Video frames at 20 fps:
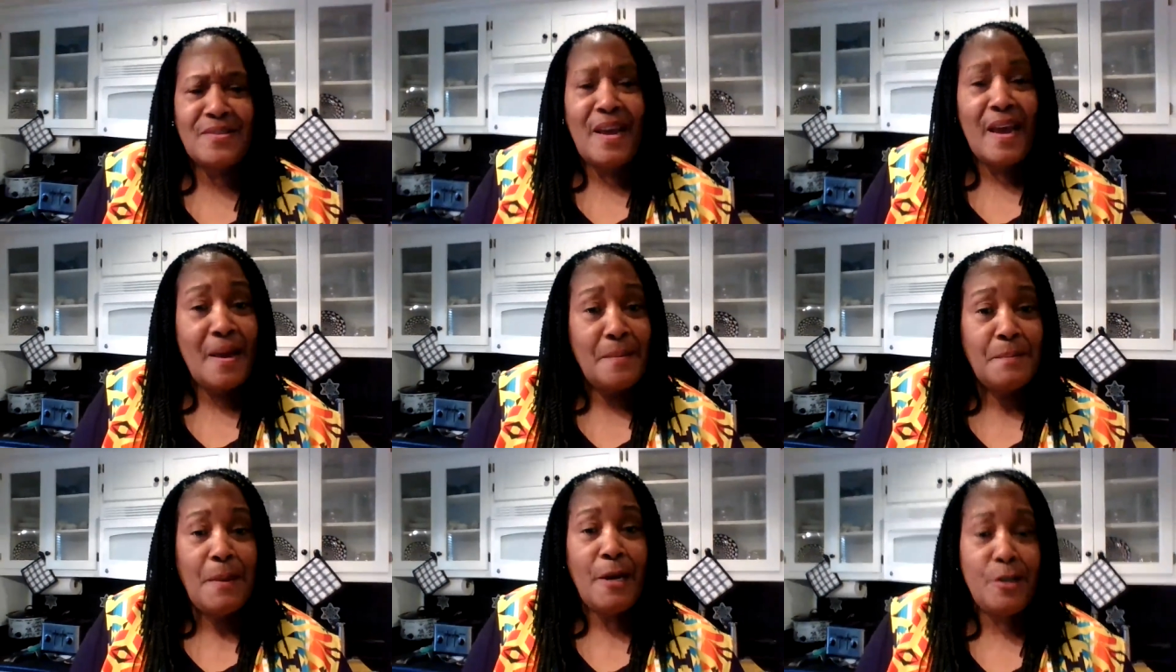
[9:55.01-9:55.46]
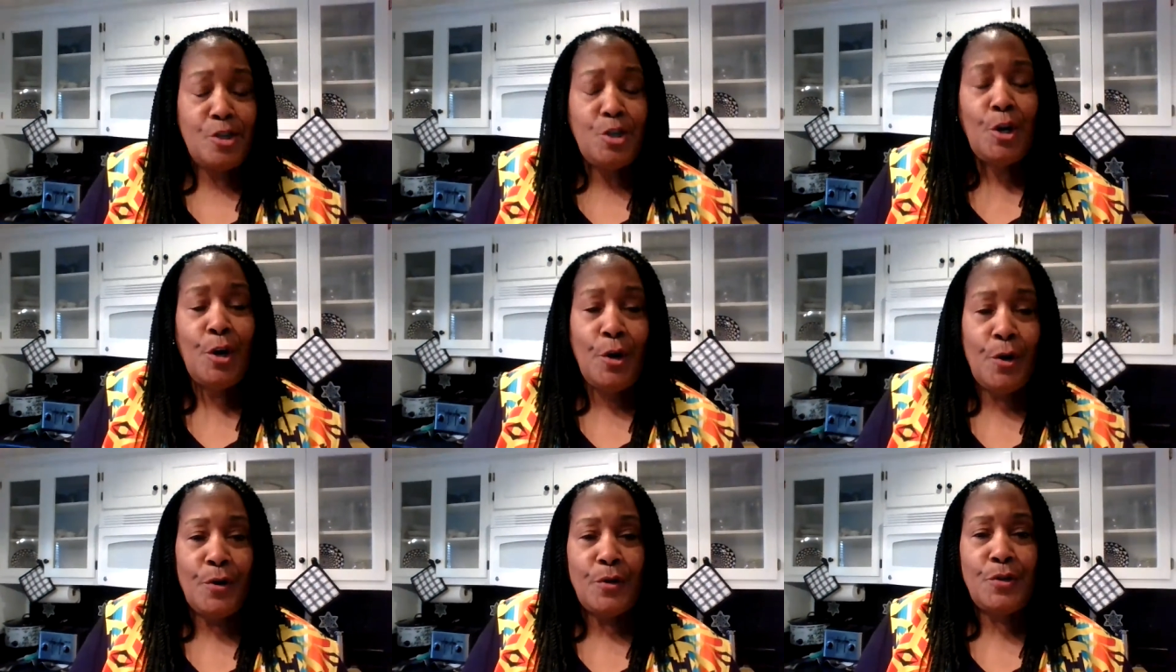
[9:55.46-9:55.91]
at my
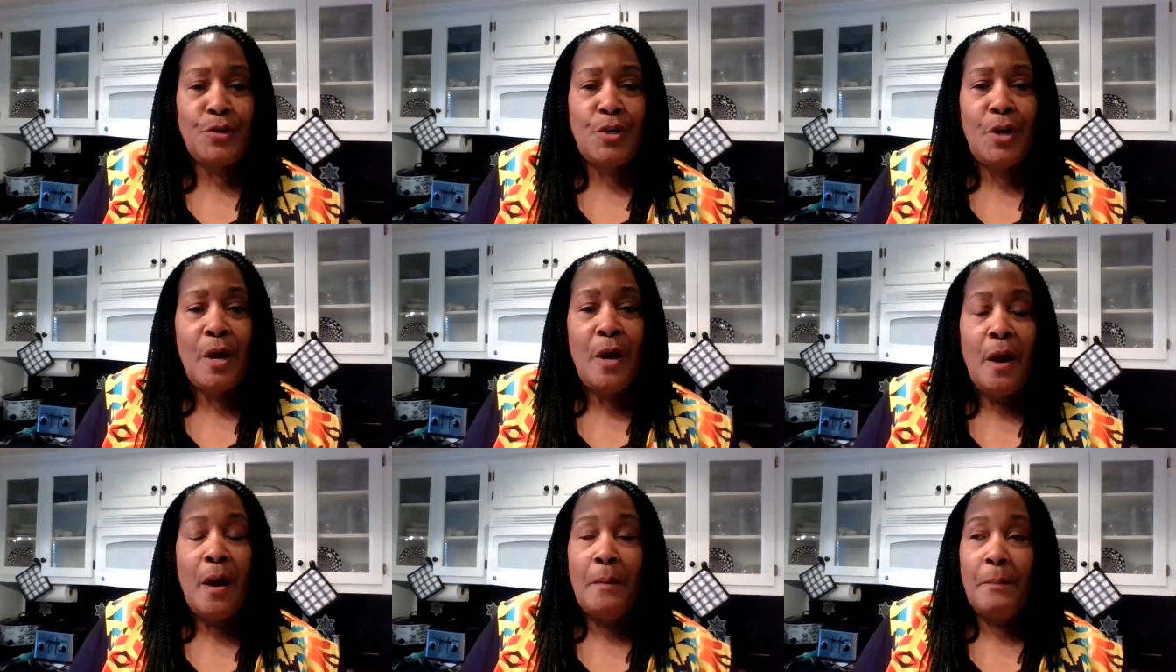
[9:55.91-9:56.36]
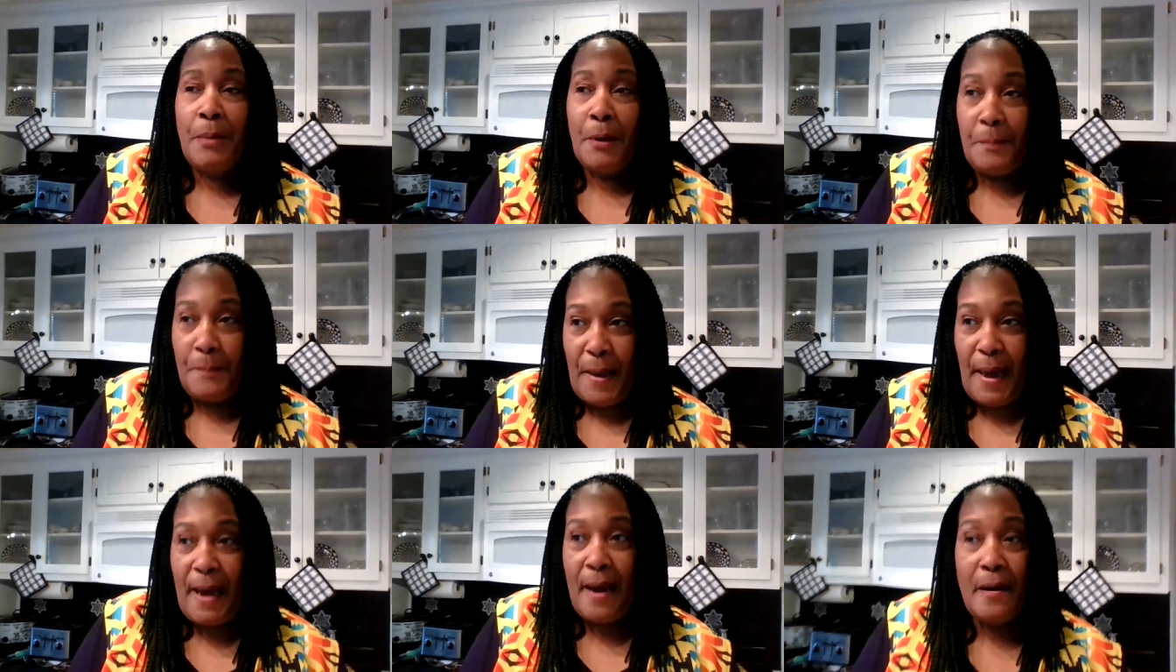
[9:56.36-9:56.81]
church
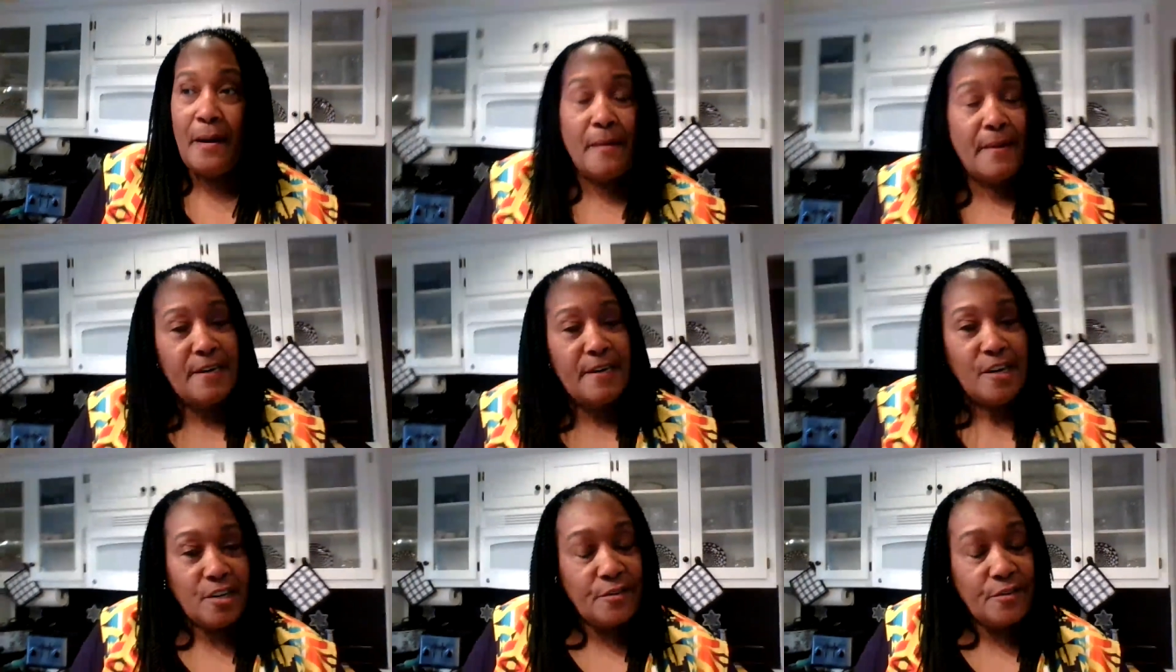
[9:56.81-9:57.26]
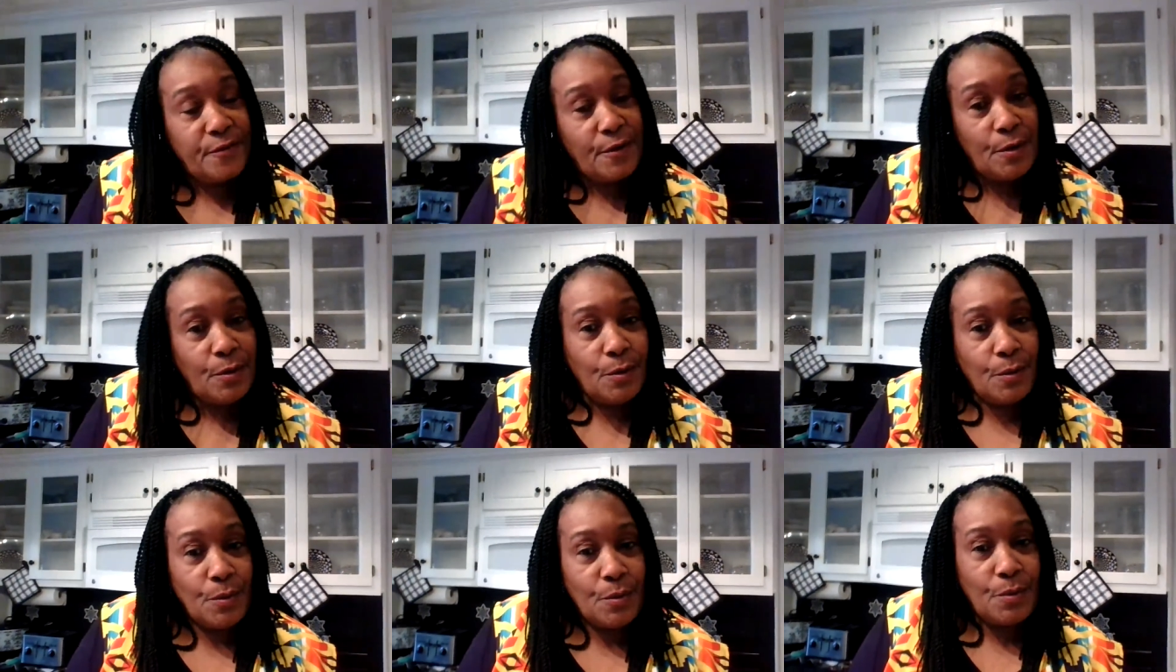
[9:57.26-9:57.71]
preparing this
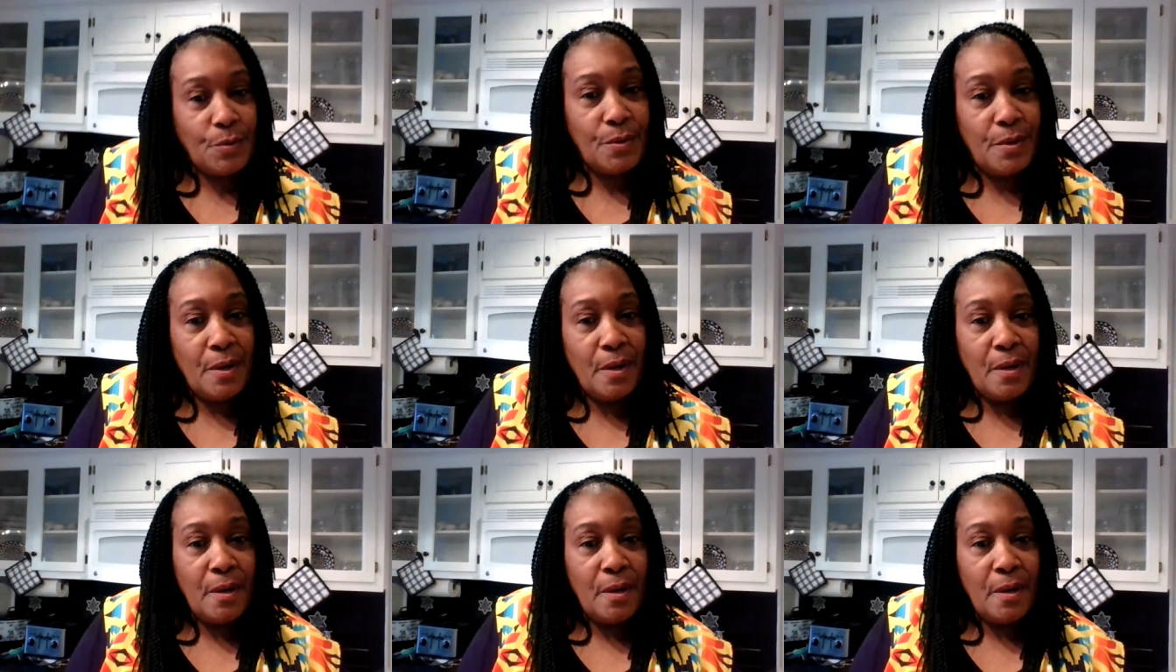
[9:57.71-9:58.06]
food.